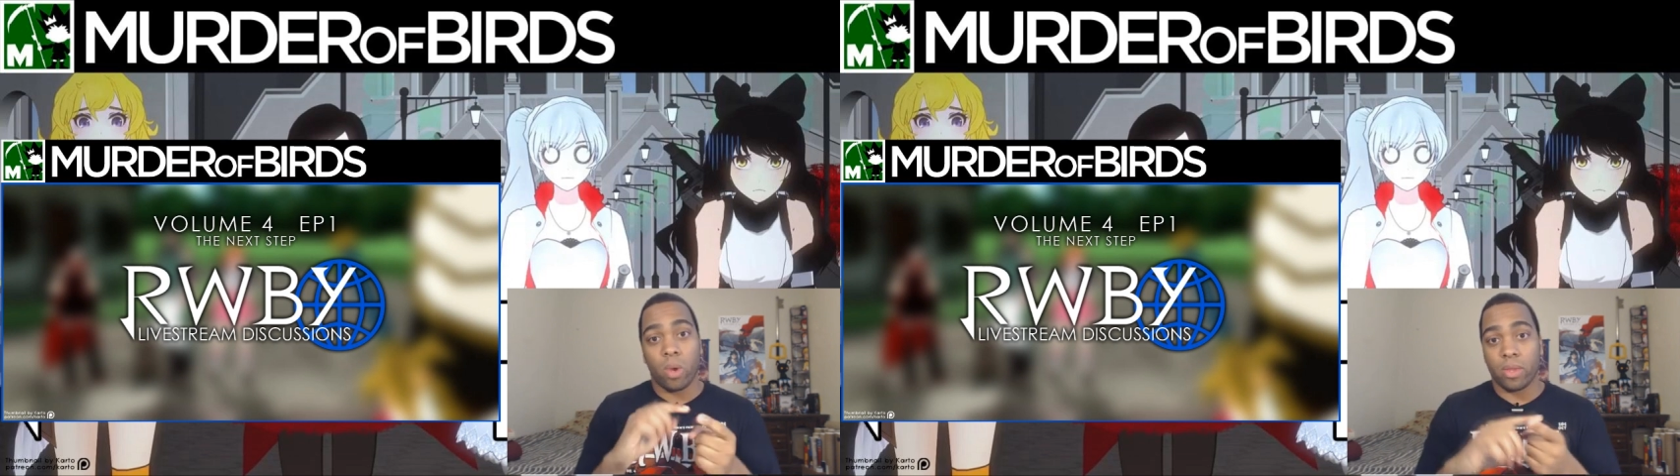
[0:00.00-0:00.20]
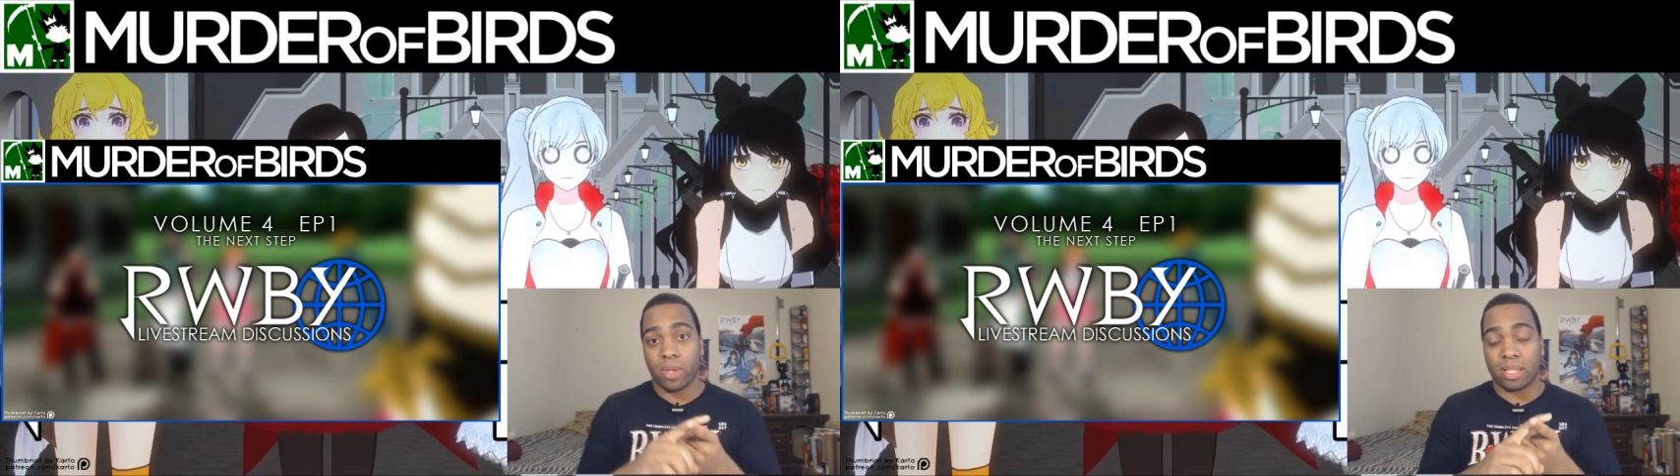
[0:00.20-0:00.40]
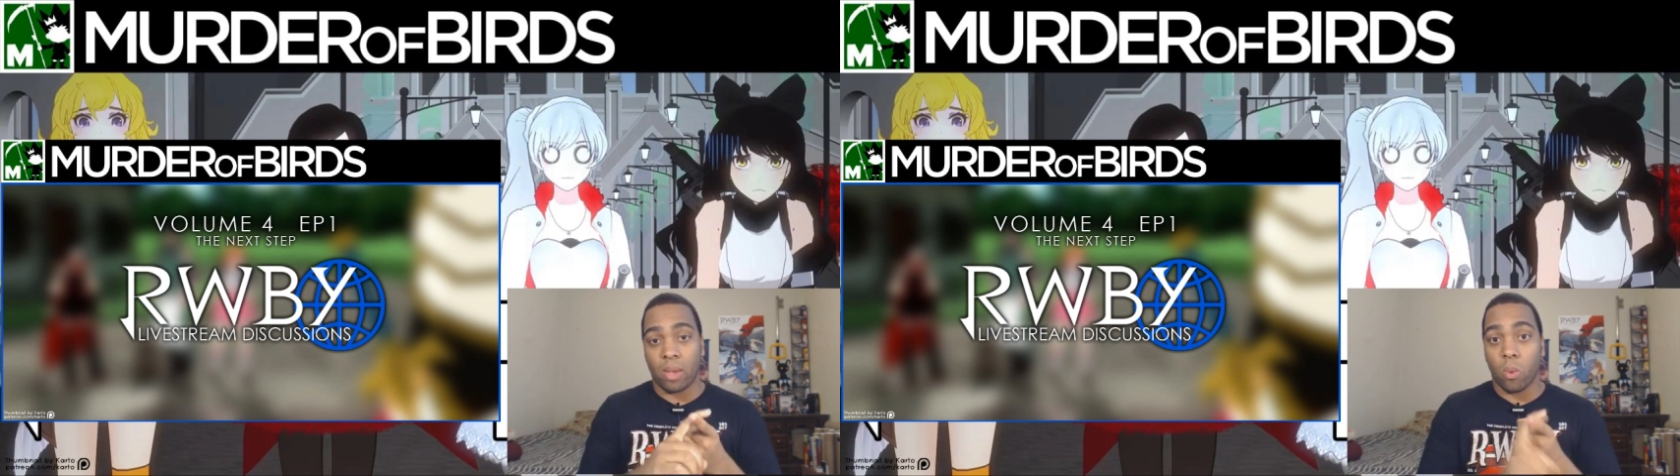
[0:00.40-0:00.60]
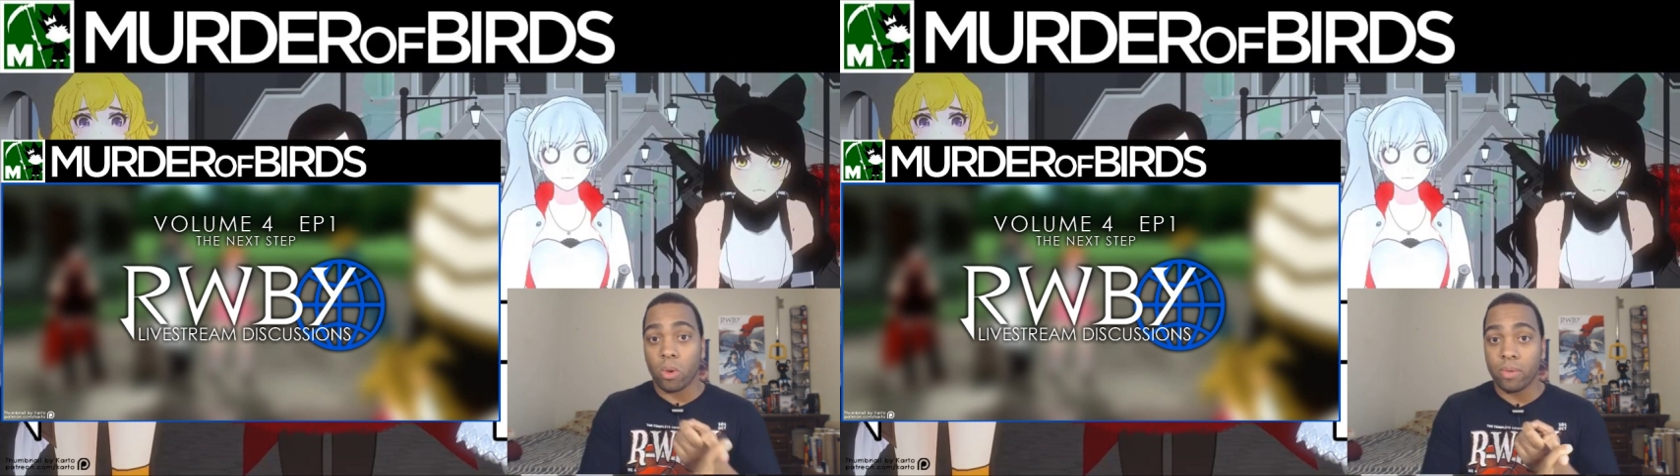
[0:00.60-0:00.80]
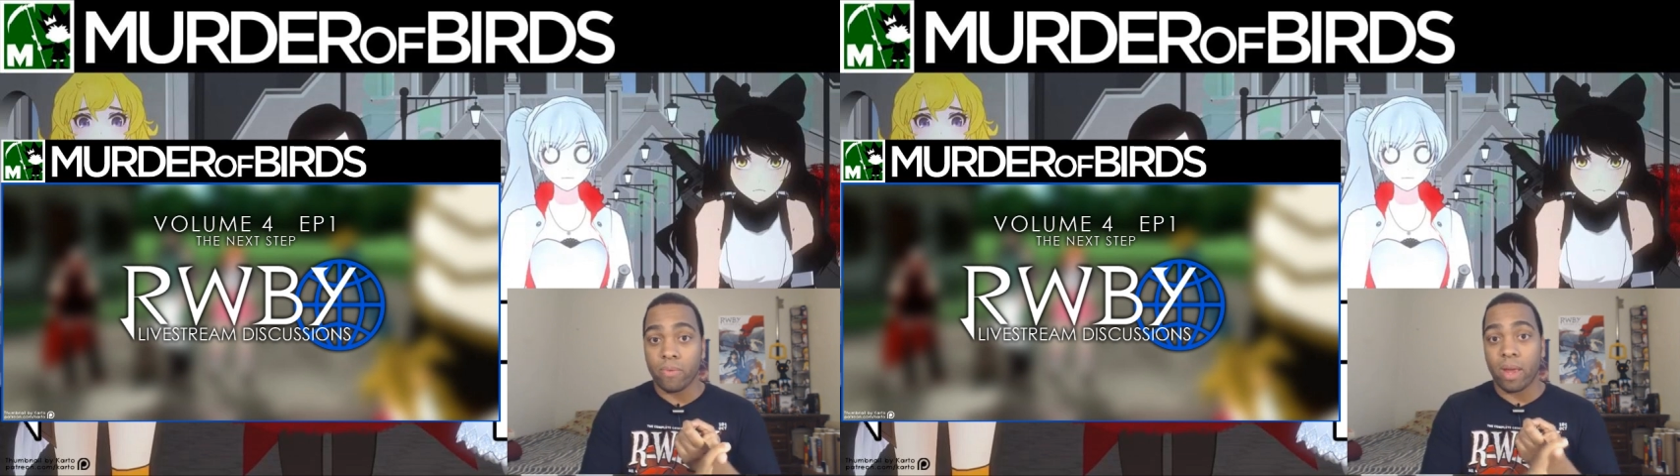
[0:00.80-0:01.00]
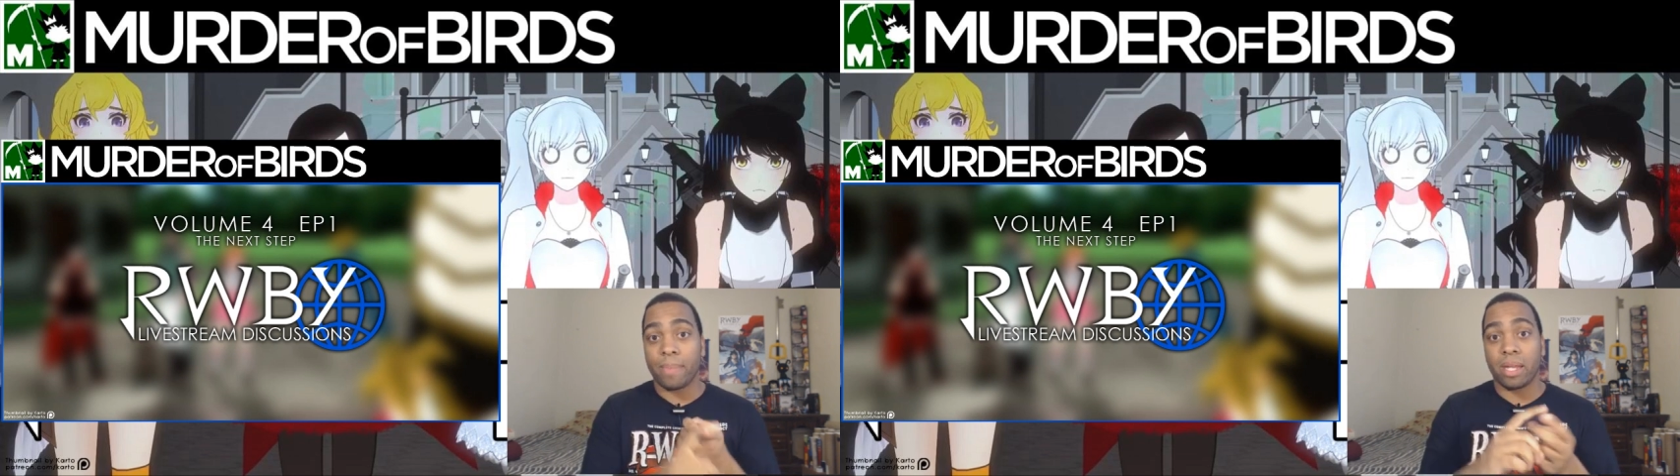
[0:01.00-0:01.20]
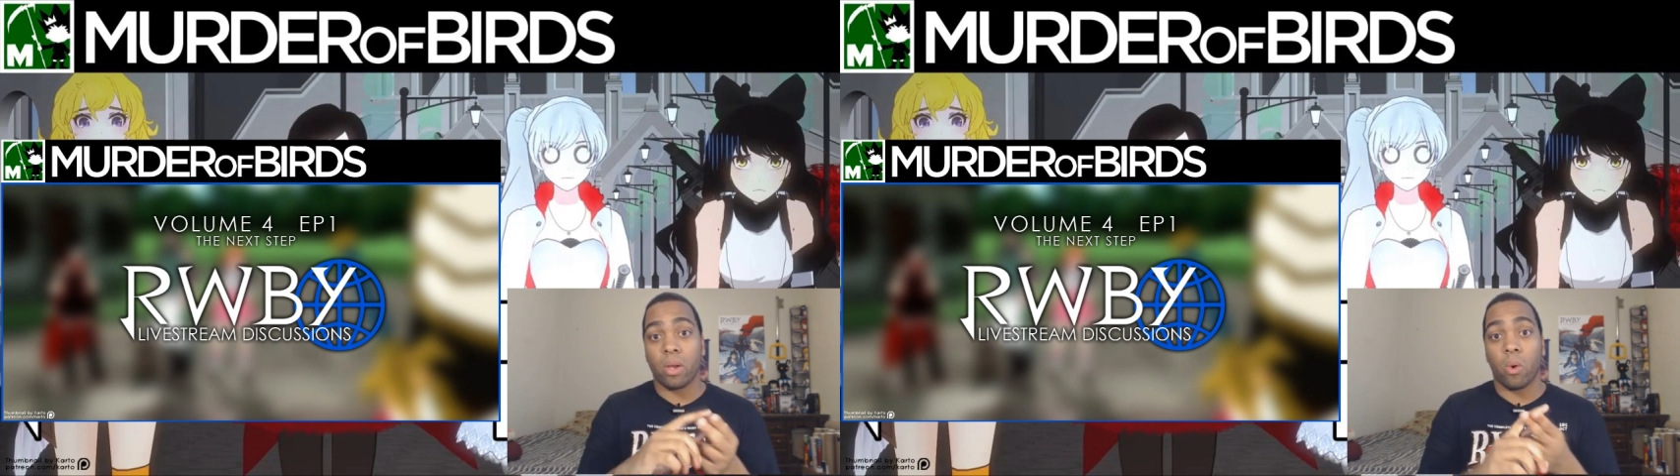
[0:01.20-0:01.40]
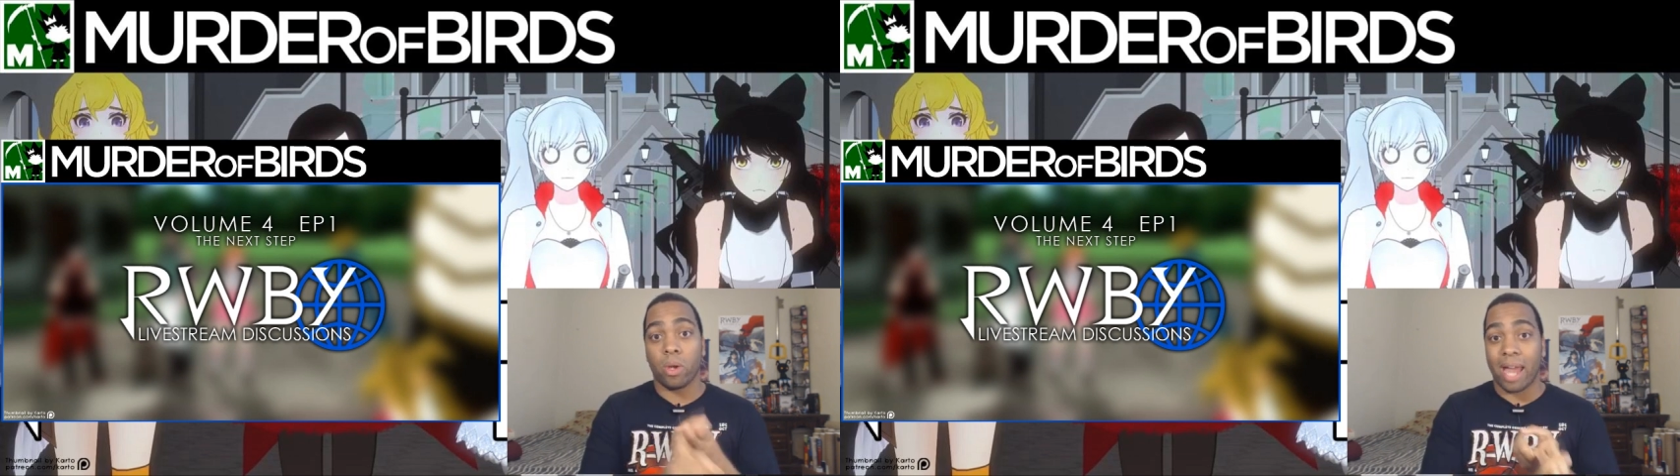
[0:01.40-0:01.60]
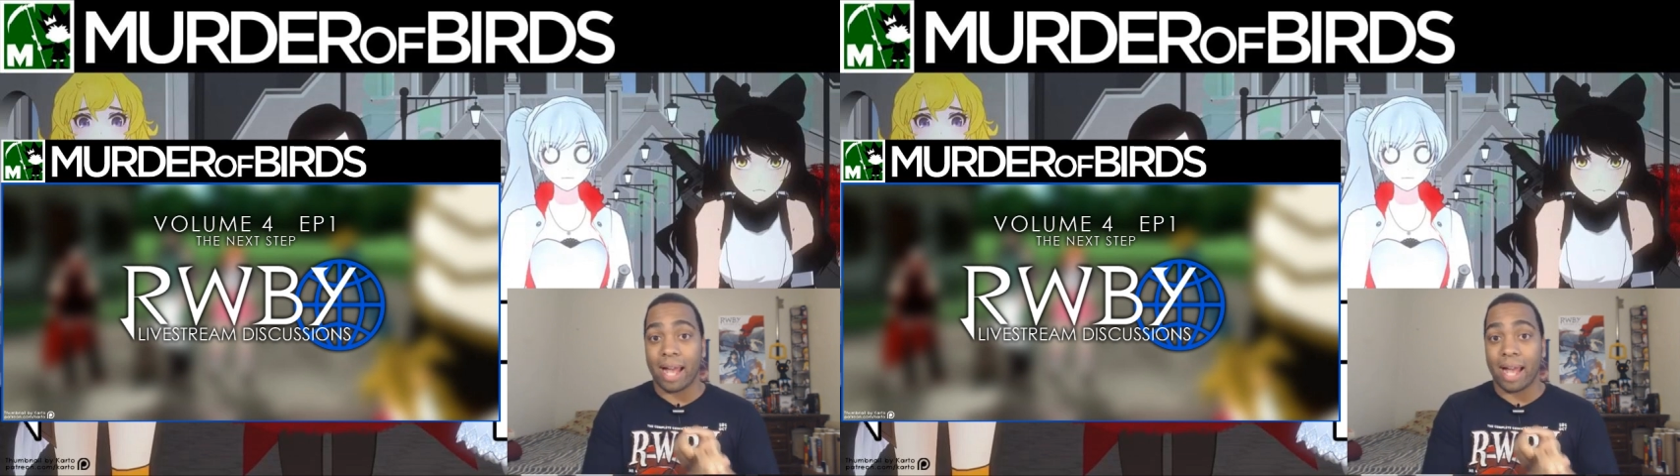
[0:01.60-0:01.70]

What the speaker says: whether it's a World of Remnant or an